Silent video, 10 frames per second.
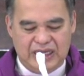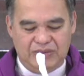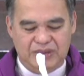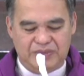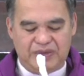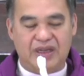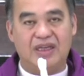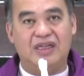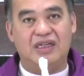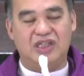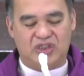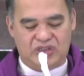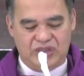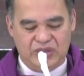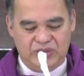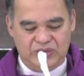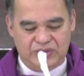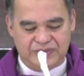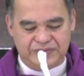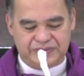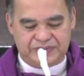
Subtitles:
our prayer is shown,